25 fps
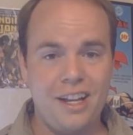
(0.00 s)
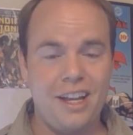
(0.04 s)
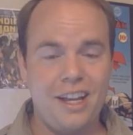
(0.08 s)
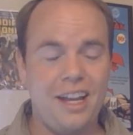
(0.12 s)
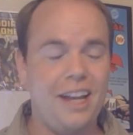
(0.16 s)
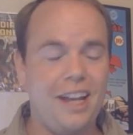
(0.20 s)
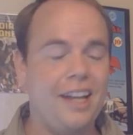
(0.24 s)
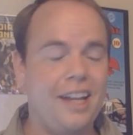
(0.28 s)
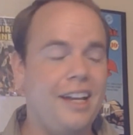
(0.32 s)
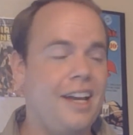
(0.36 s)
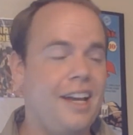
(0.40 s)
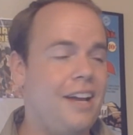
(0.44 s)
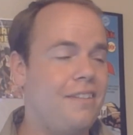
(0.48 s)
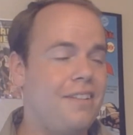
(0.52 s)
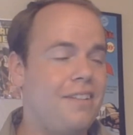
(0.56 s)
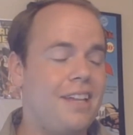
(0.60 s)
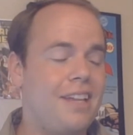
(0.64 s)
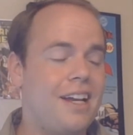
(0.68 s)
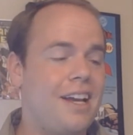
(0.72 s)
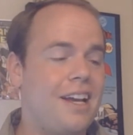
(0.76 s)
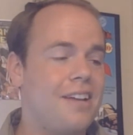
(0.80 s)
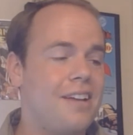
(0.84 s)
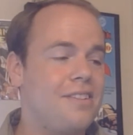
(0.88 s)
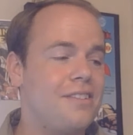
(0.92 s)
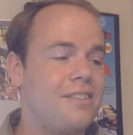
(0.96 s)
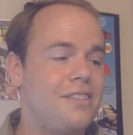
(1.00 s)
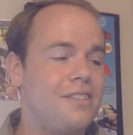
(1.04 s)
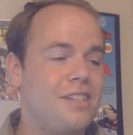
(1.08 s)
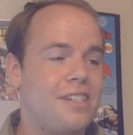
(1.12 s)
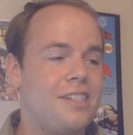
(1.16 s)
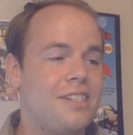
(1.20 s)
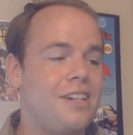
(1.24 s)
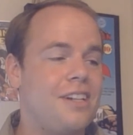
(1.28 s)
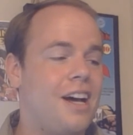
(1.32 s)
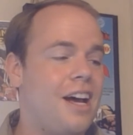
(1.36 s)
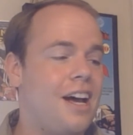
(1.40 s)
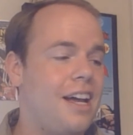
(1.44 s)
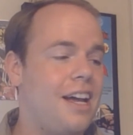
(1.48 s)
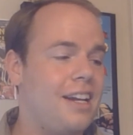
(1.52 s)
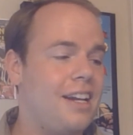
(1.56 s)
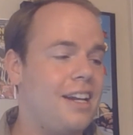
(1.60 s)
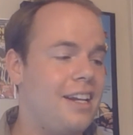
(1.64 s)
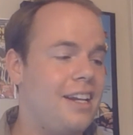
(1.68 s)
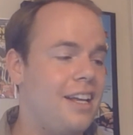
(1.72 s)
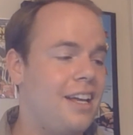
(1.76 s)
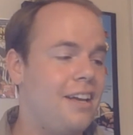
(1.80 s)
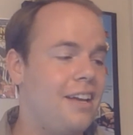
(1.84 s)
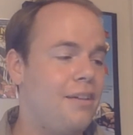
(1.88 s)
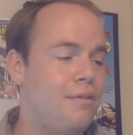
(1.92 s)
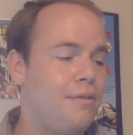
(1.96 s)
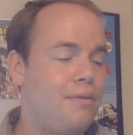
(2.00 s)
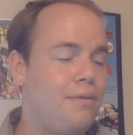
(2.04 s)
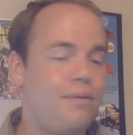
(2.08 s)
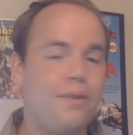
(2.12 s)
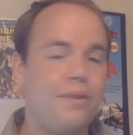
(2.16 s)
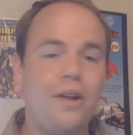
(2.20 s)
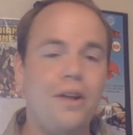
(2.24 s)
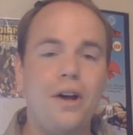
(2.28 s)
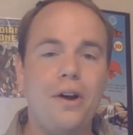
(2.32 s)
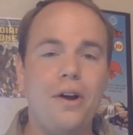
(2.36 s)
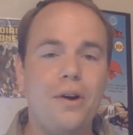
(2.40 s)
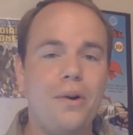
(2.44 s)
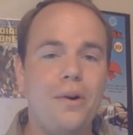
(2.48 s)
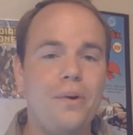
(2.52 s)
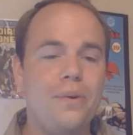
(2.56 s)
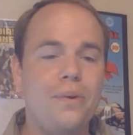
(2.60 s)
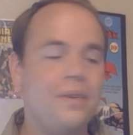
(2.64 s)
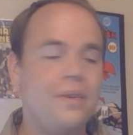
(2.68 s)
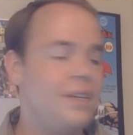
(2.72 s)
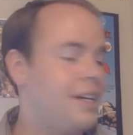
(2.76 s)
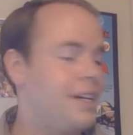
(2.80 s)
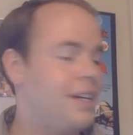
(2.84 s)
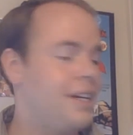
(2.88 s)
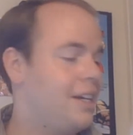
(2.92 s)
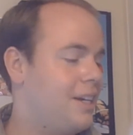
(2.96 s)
Everything else does not flow.